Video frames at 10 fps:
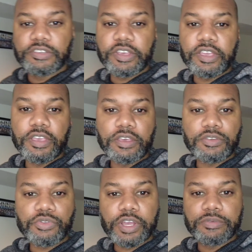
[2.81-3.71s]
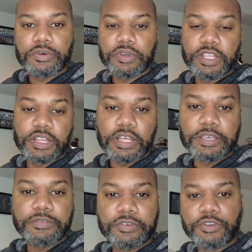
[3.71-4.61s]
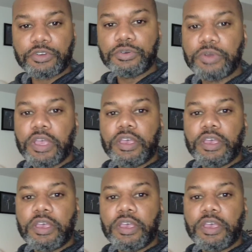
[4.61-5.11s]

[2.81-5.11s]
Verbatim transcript: J-Hen travel and life crew?